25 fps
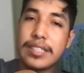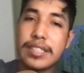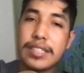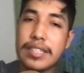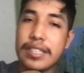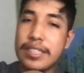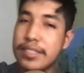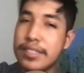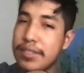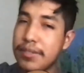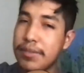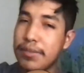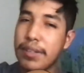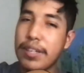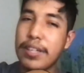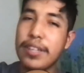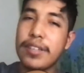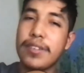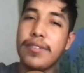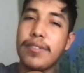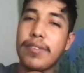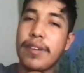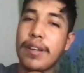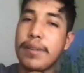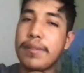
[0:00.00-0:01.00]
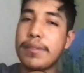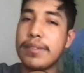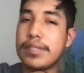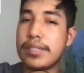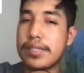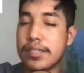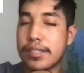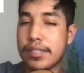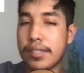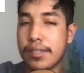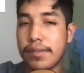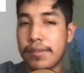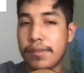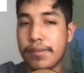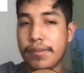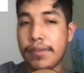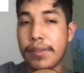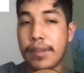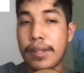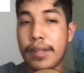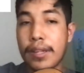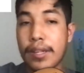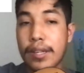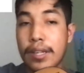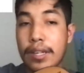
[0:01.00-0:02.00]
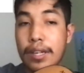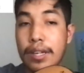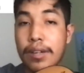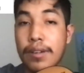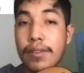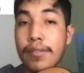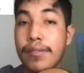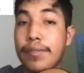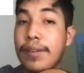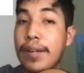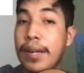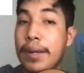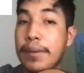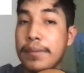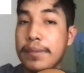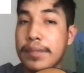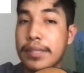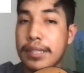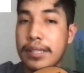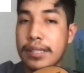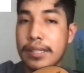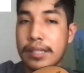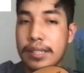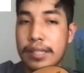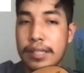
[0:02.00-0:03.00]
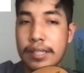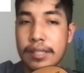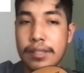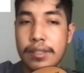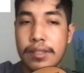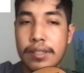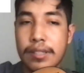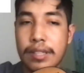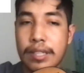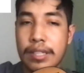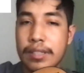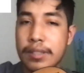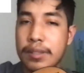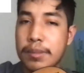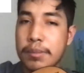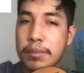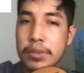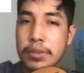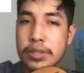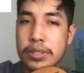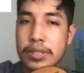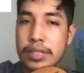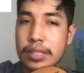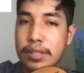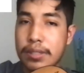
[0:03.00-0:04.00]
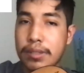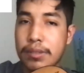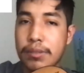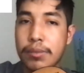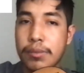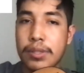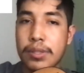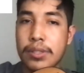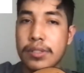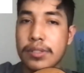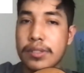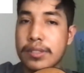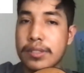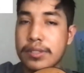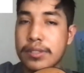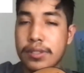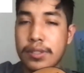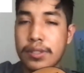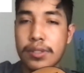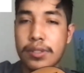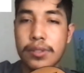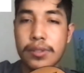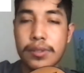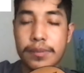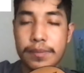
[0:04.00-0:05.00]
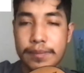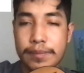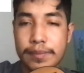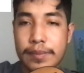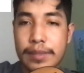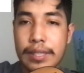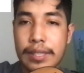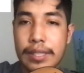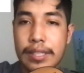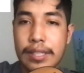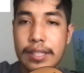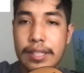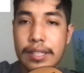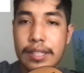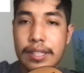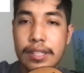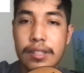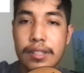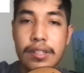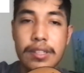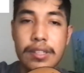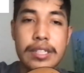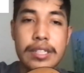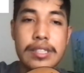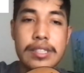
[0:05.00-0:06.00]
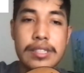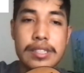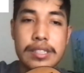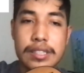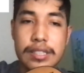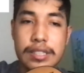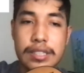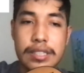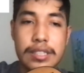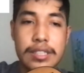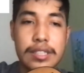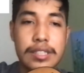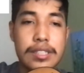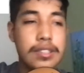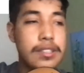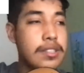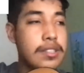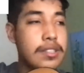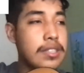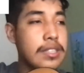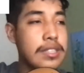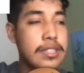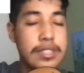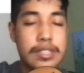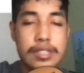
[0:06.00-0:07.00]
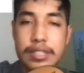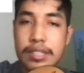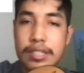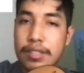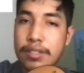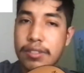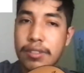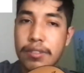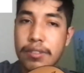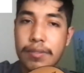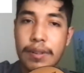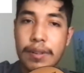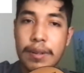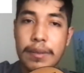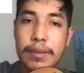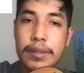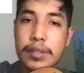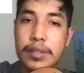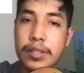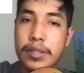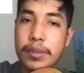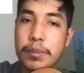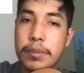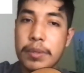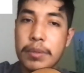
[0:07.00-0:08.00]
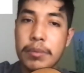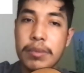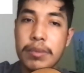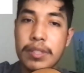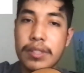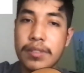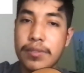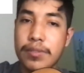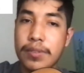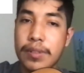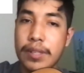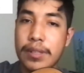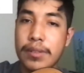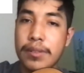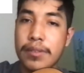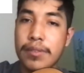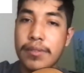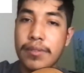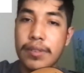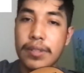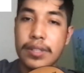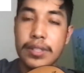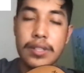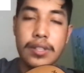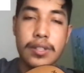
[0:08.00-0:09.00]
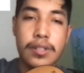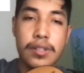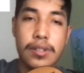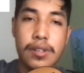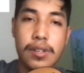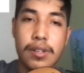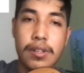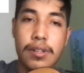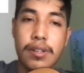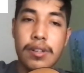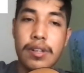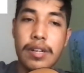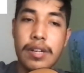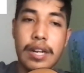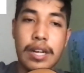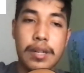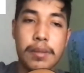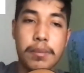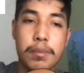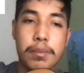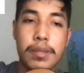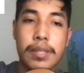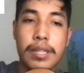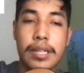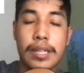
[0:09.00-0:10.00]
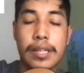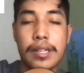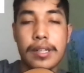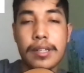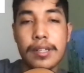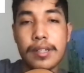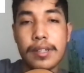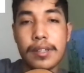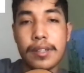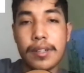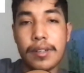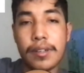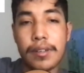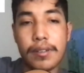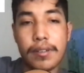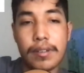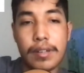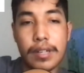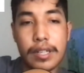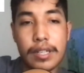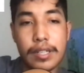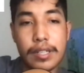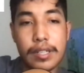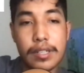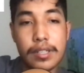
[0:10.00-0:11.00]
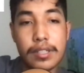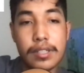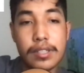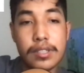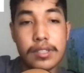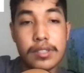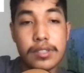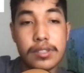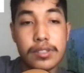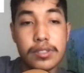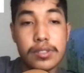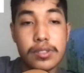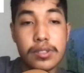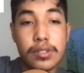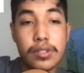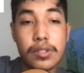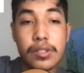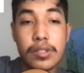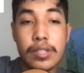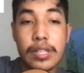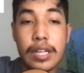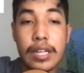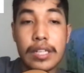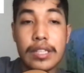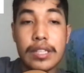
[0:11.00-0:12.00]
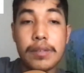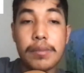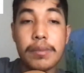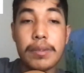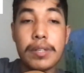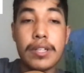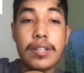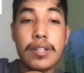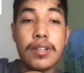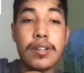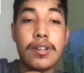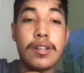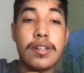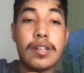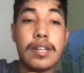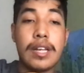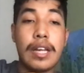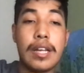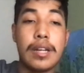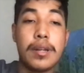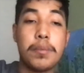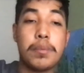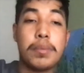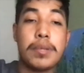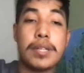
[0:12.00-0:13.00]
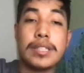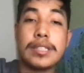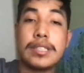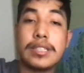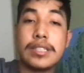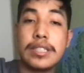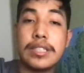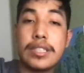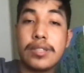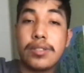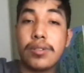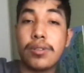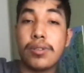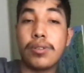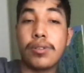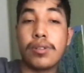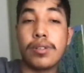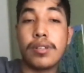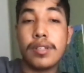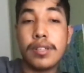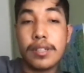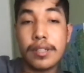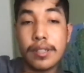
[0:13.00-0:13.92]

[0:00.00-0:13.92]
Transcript: is a very famous family in the music world. So learning the D chord family could be really fun for you to learn how to play, right? So now that we learned how to play the D chord,